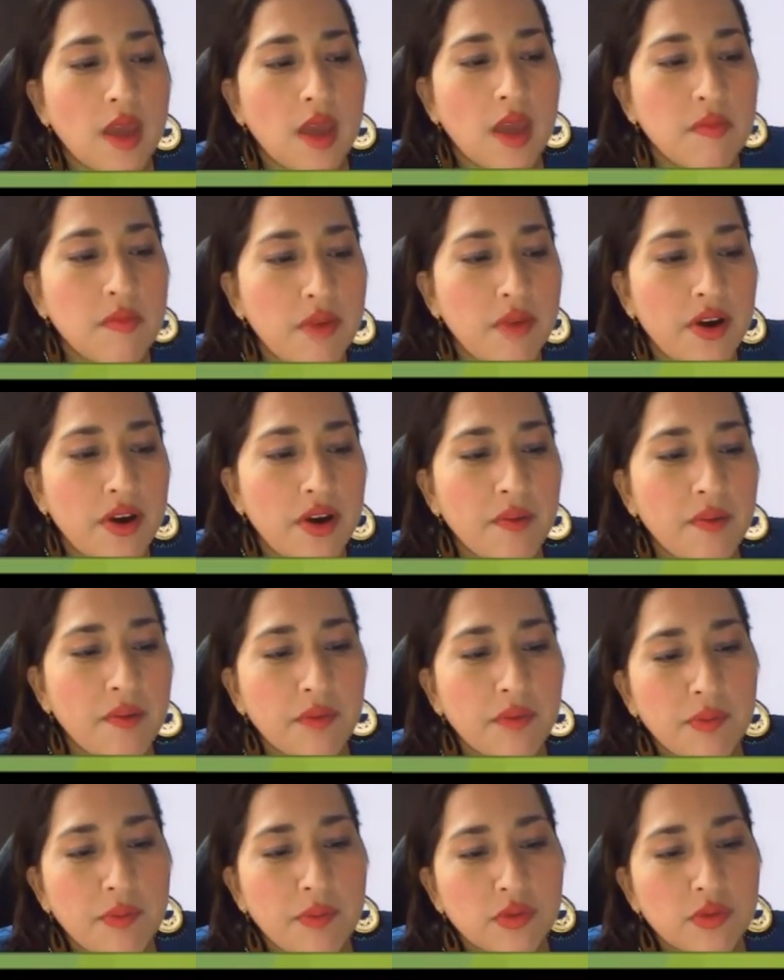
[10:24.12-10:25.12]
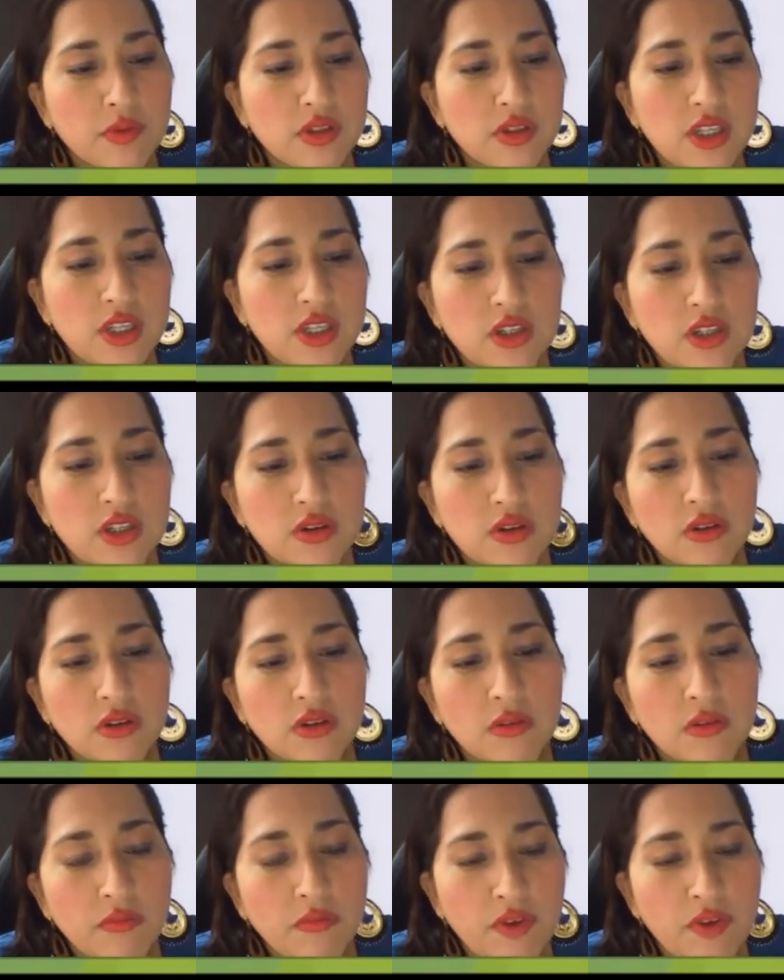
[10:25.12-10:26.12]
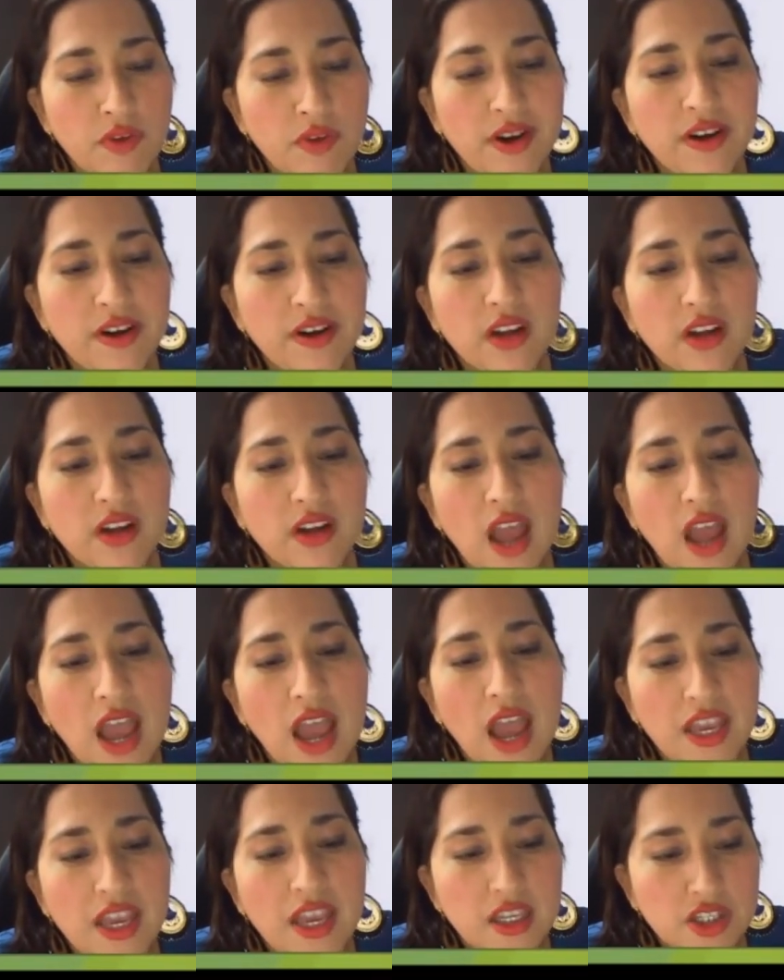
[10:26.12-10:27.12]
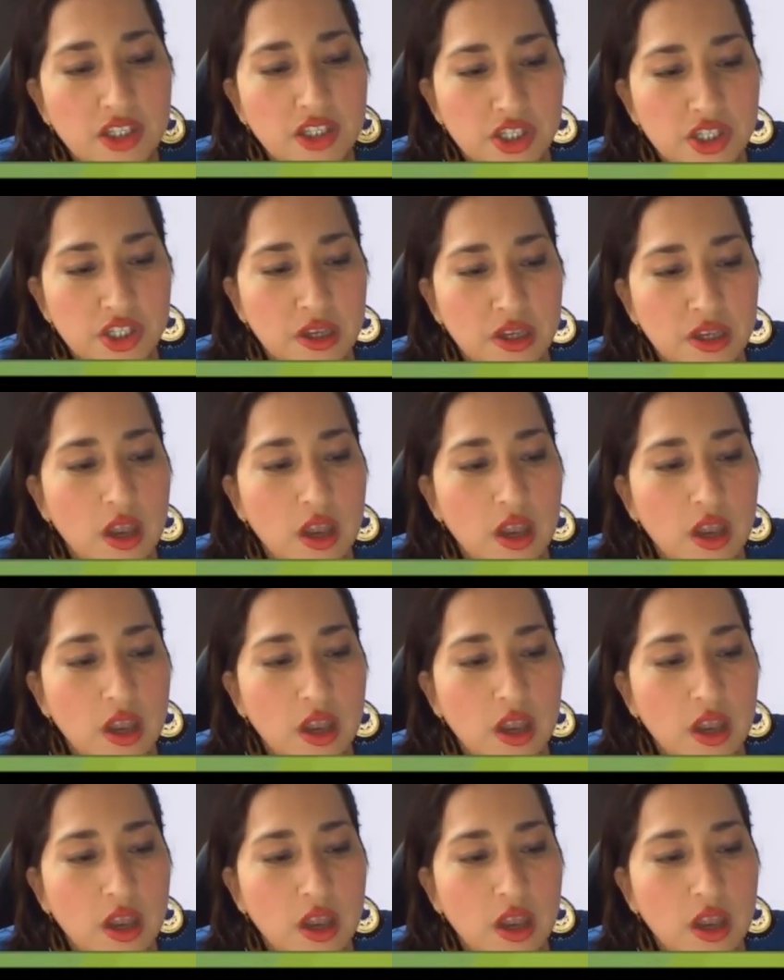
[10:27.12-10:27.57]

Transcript: Verb, preposition, verb, ing.